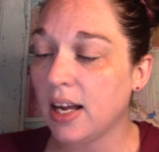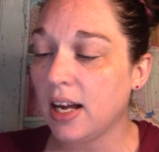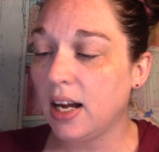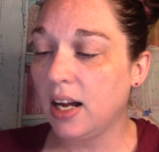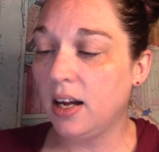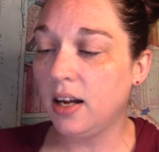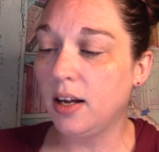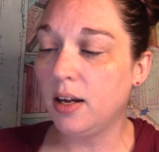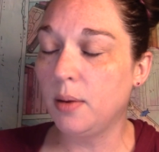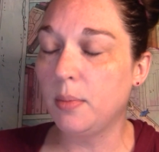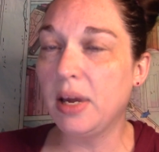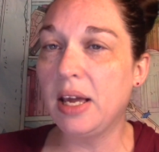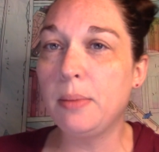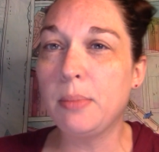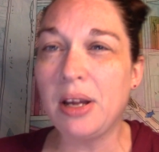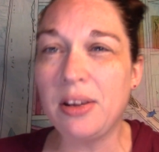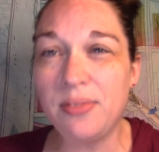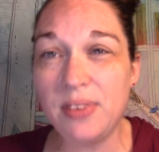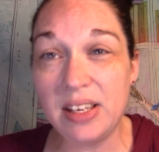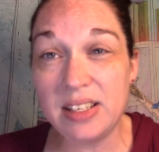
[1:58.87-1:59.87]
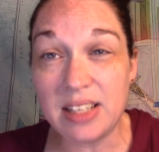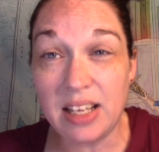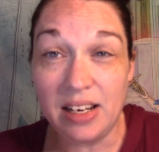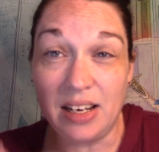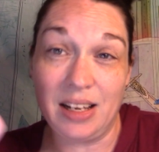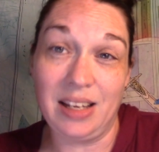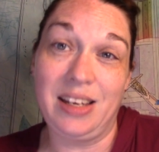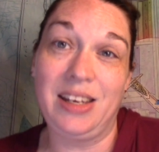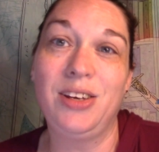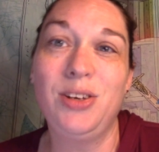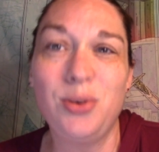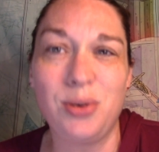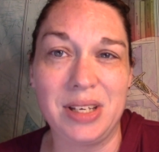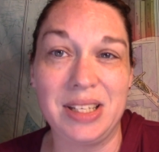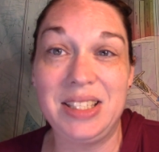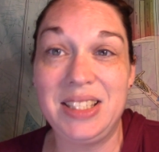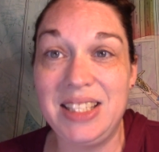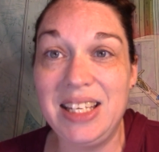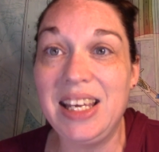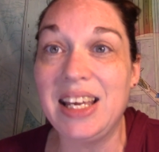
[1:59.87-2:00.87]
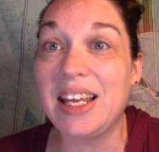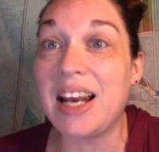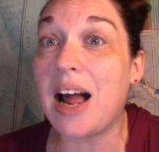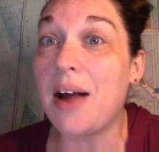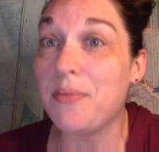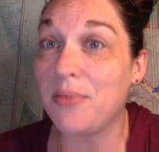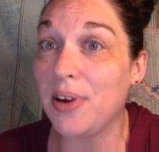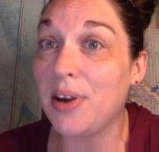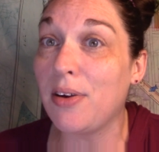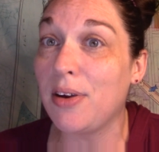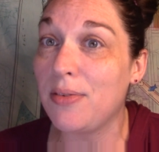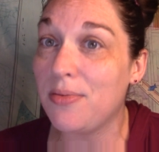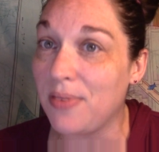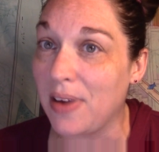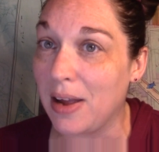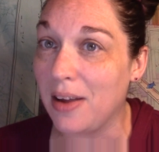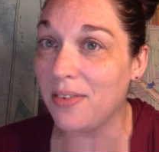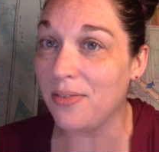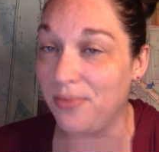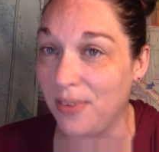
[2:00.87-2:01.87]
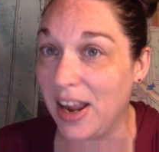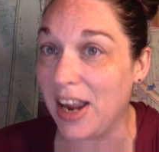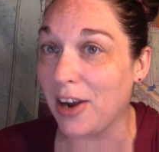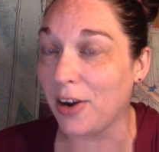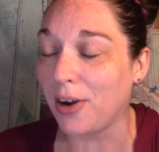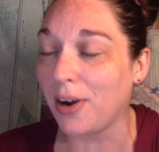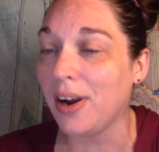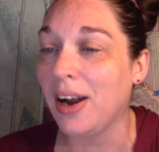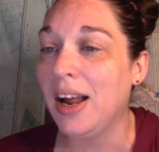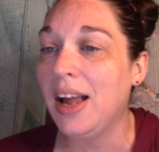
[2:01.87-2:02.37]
And my face, you can see it, I'm very fair,